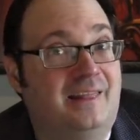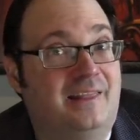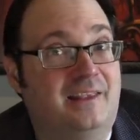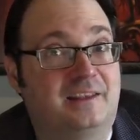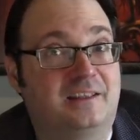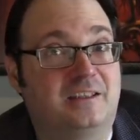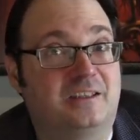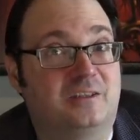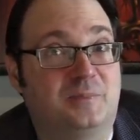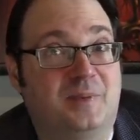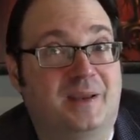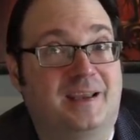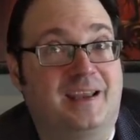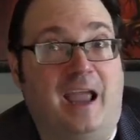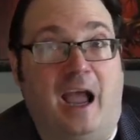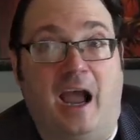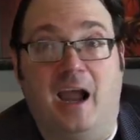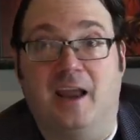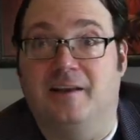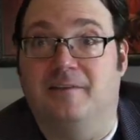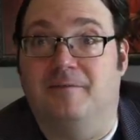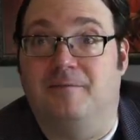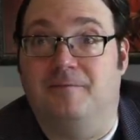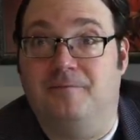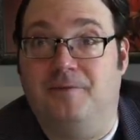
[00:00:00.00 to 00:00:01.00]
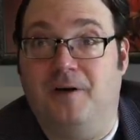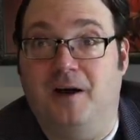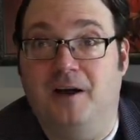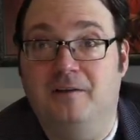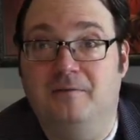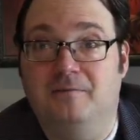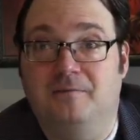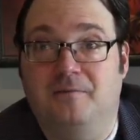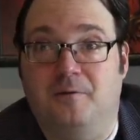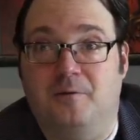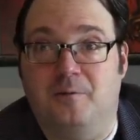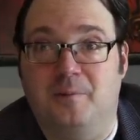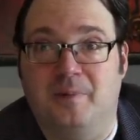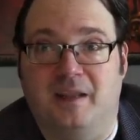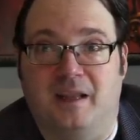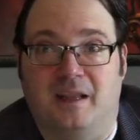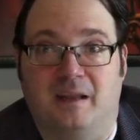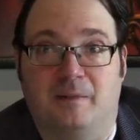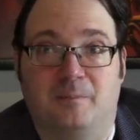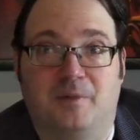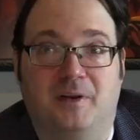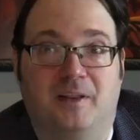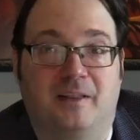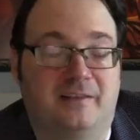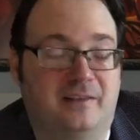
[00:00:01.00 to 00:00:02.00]
this has been kind of fun for
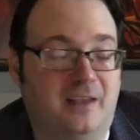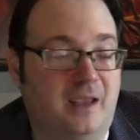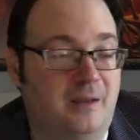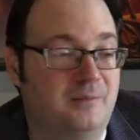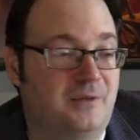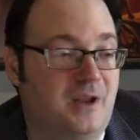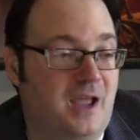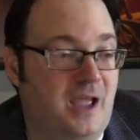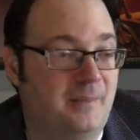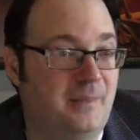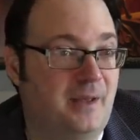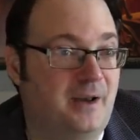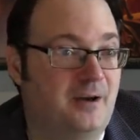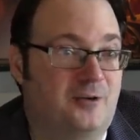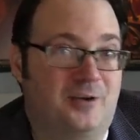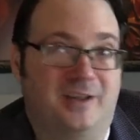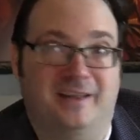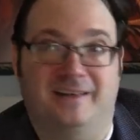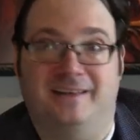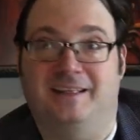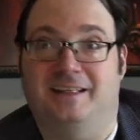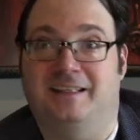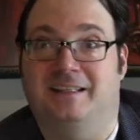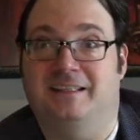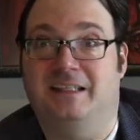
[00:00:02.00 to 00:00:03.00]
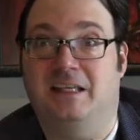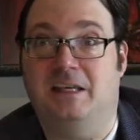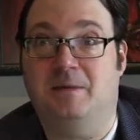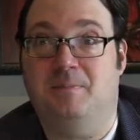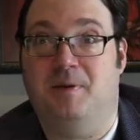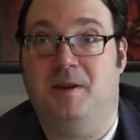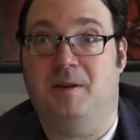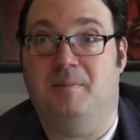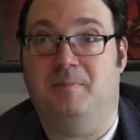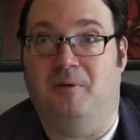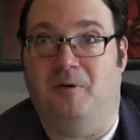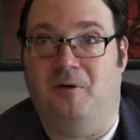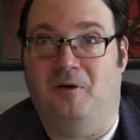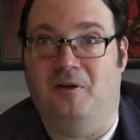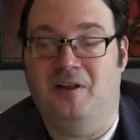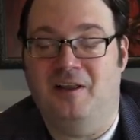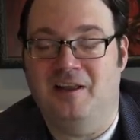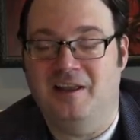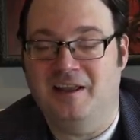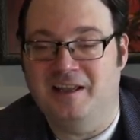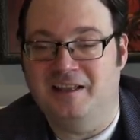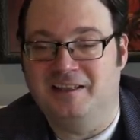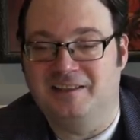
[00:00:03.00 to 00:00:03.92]
me, but at the same time, I don't get to see people.